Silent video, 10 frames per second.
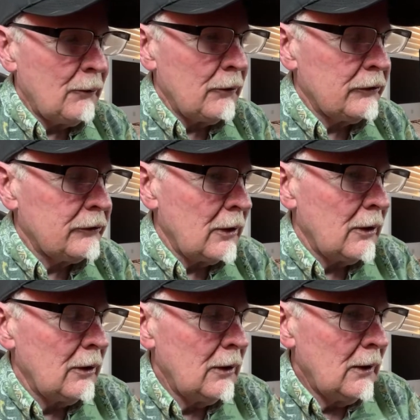was,
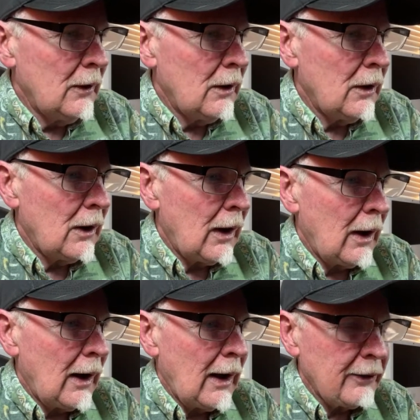
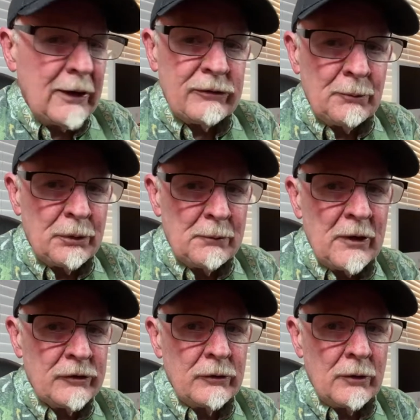I had to get some
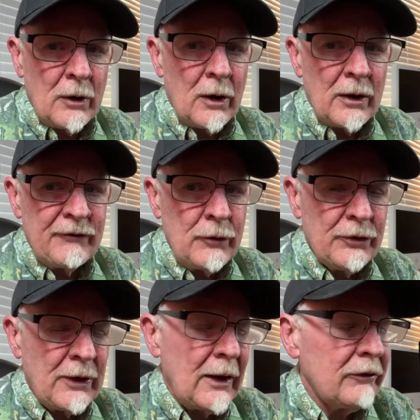permission on a few
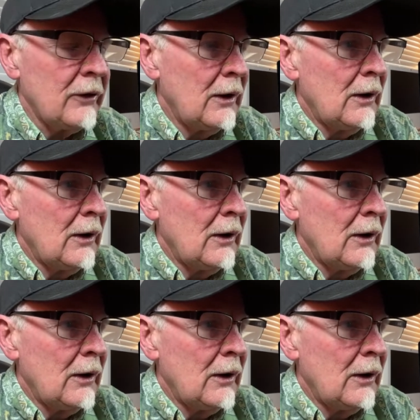things.